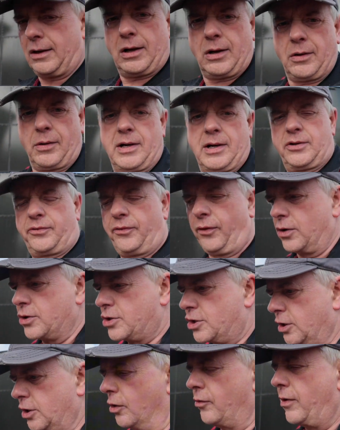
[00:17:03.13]
when it's full of
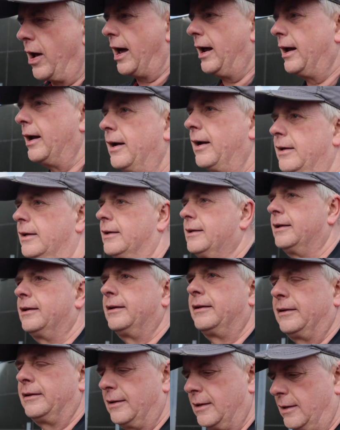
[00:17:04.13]
slurry.
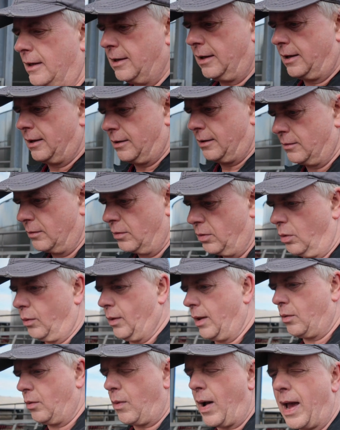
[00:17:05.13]
What will
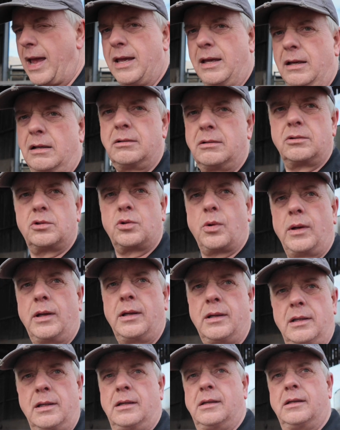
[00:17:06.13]
it weigh?
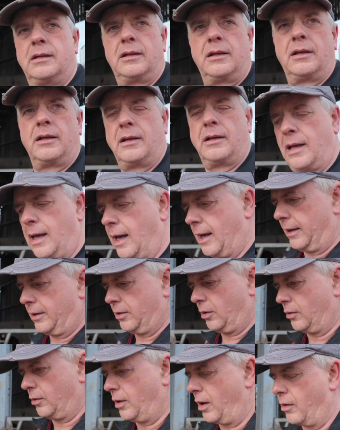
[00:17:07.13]
I
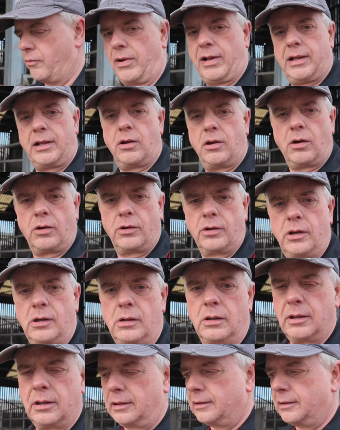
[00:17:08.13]
don't know, I really don't know.